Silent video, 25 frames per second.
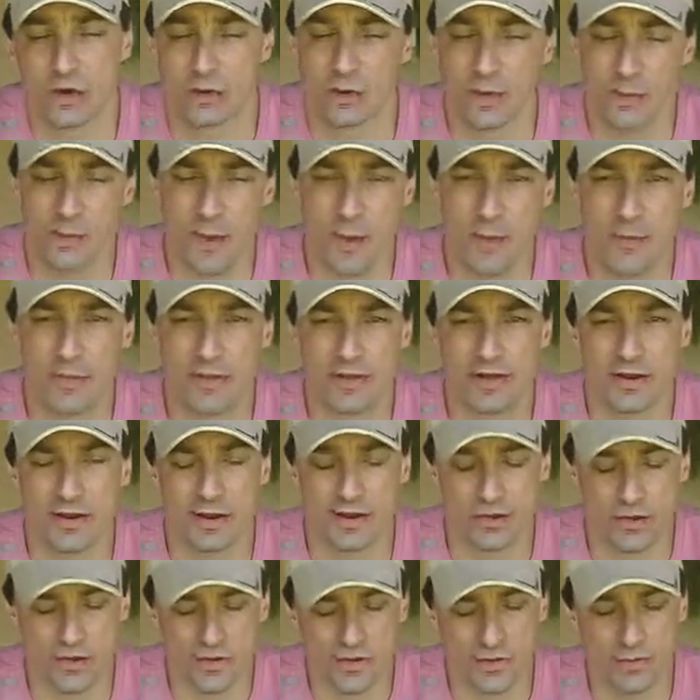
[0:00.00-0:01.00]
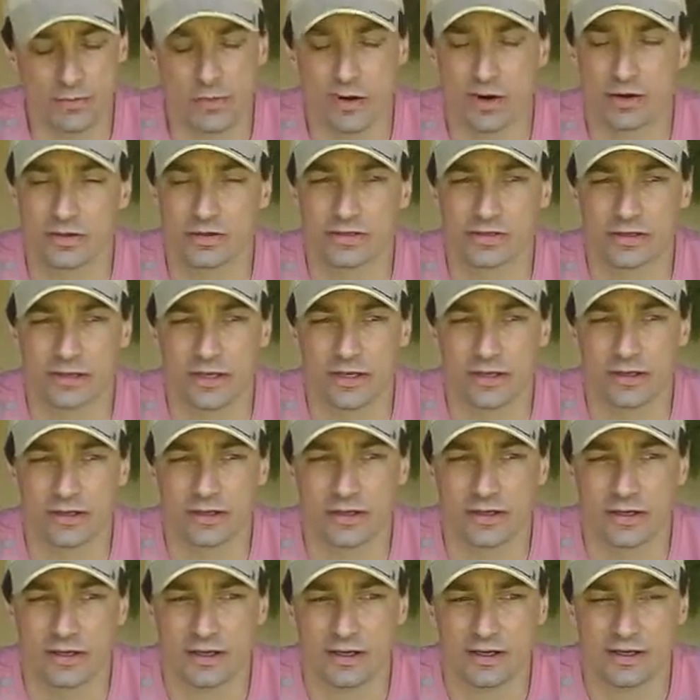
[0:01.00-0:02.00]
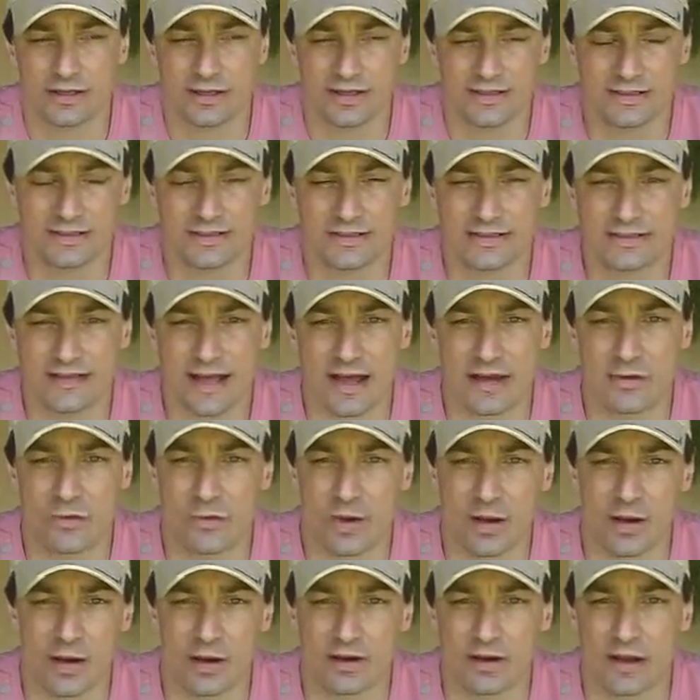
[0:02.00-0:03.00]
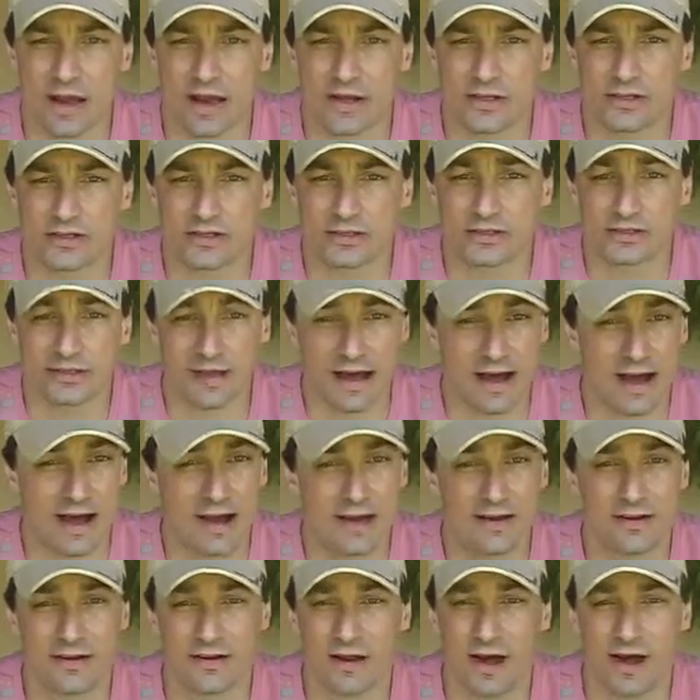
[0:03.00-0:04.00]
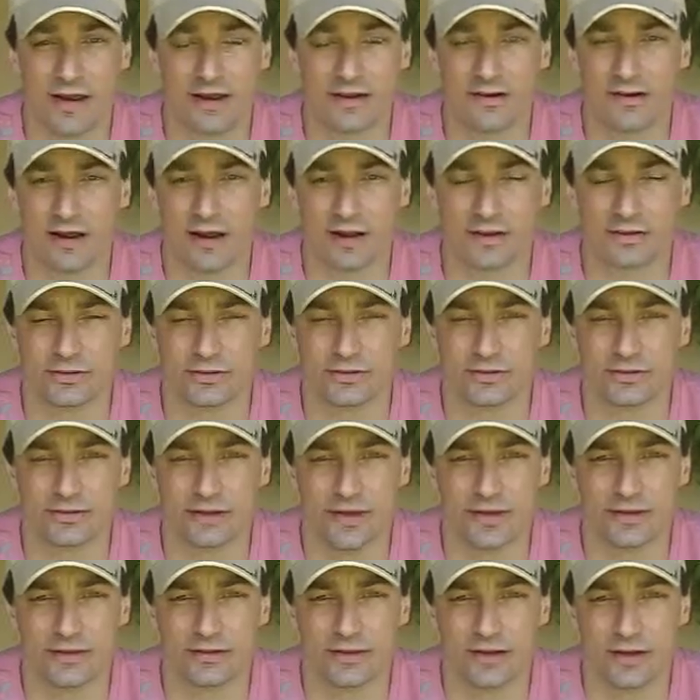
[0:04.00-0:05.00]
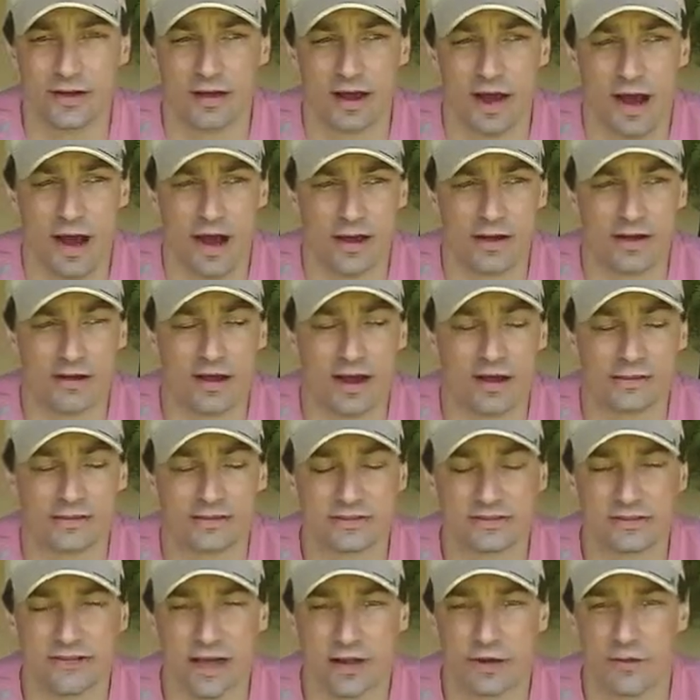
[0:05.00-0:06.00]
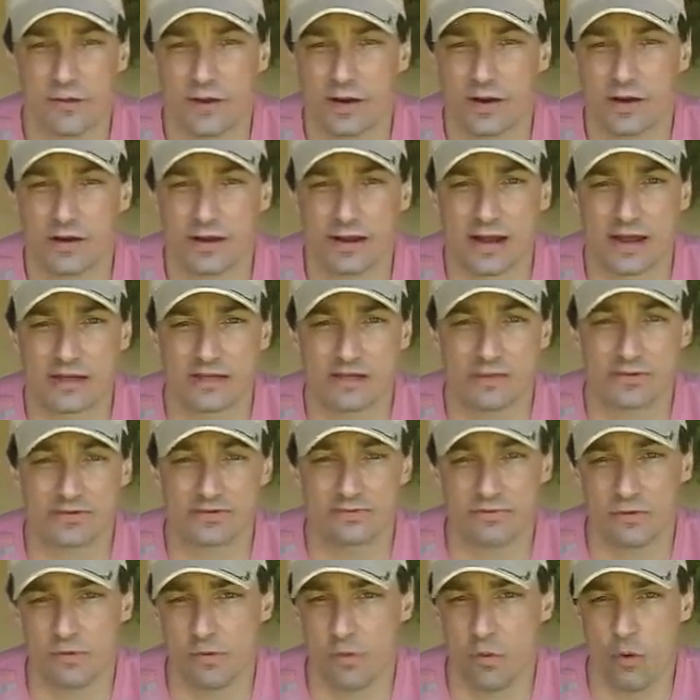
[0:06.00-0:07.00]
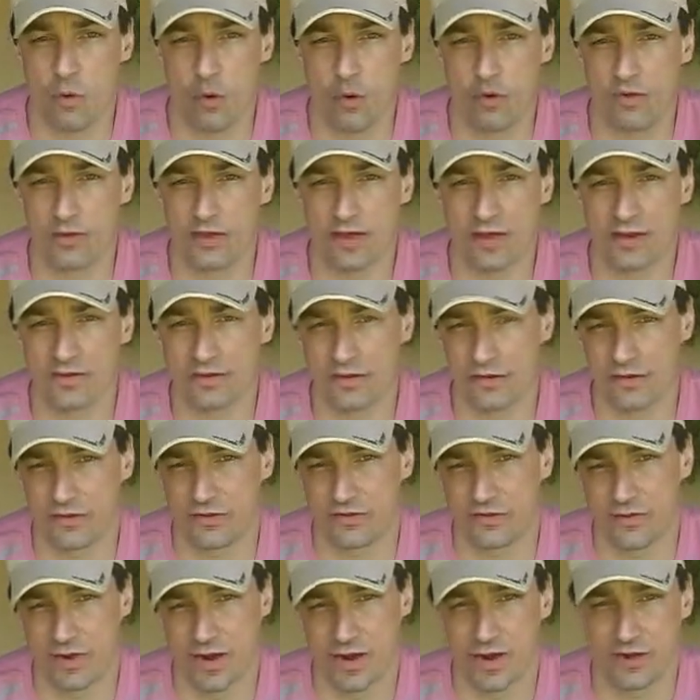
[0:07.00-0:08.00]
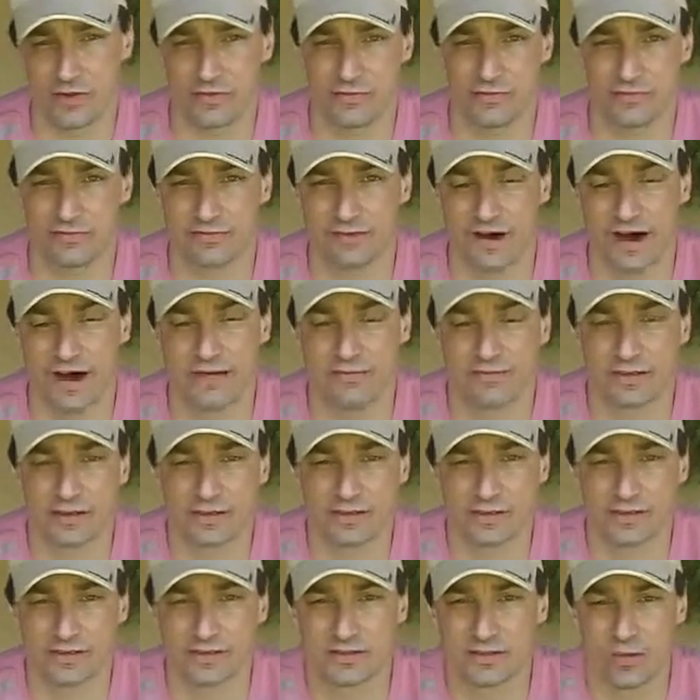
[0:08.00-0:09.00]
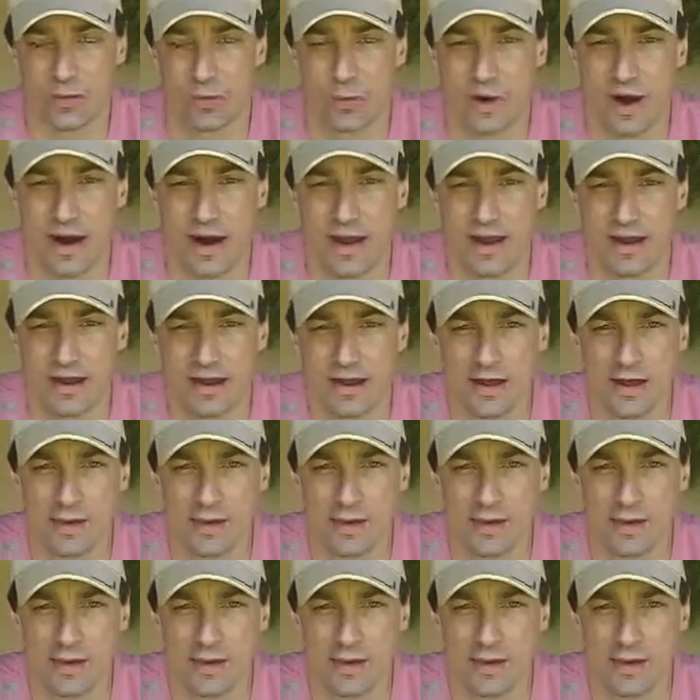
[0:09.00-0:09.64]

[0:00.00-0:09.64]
Remember that a youth pastor doesn't stay in one location. I don't like to do that. I don't like to stay in one location for more than 3 to 5 years. Why?